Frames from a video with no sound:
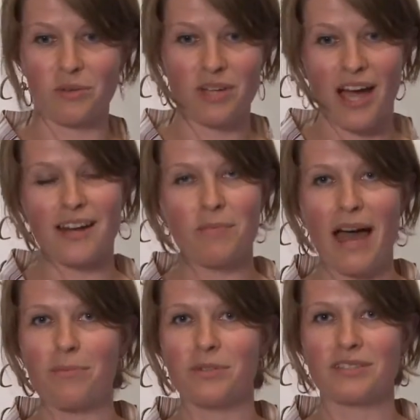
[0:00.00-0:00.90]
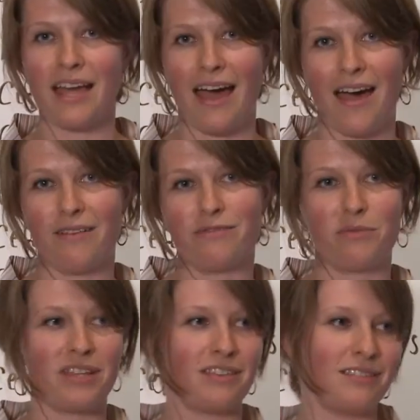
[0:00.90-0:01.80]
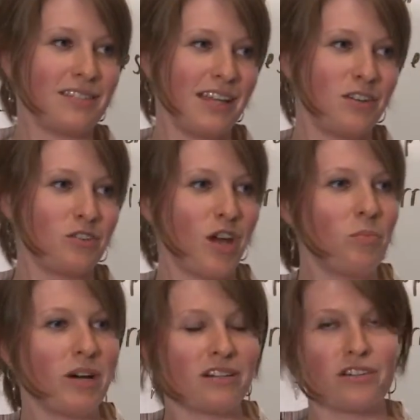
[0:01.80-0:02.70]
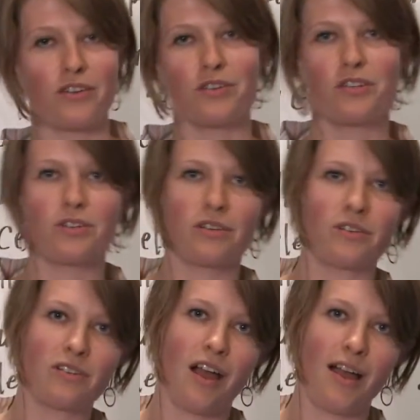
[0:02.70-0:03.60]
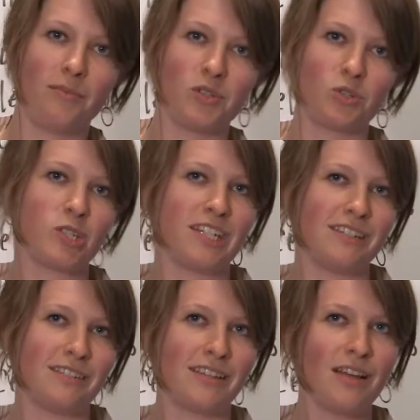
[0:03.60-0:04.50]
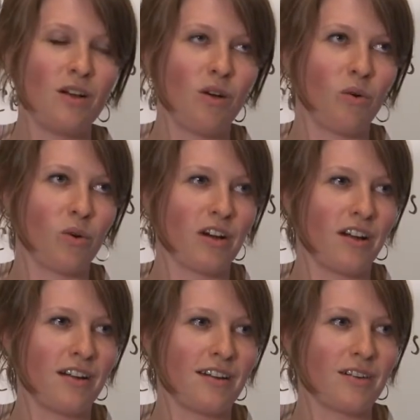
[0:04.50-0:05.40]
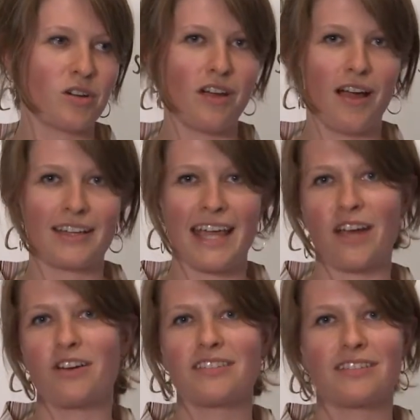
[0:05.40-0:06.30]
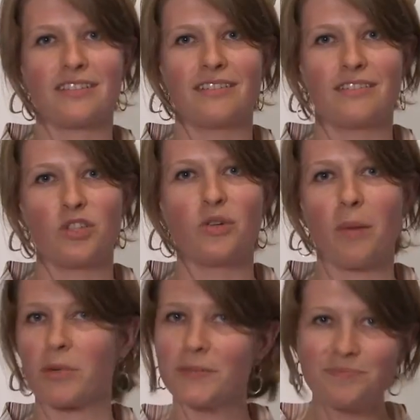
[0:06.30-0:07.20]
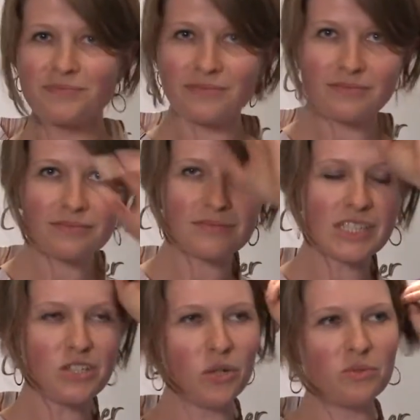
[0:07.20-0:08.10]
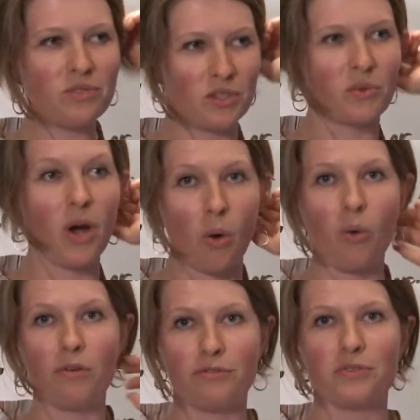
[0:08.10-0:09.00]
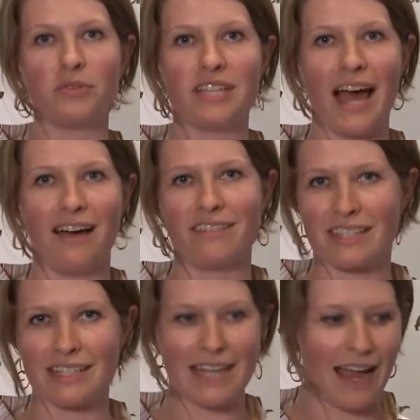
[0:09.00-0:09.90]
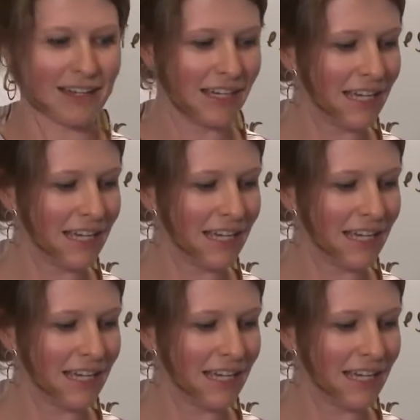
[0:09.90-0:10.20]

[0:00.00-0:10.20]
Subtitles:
cut up apple to have with, say, your nut butter or your cheese, or carrots and cucumber. So a whole food to have as a snack.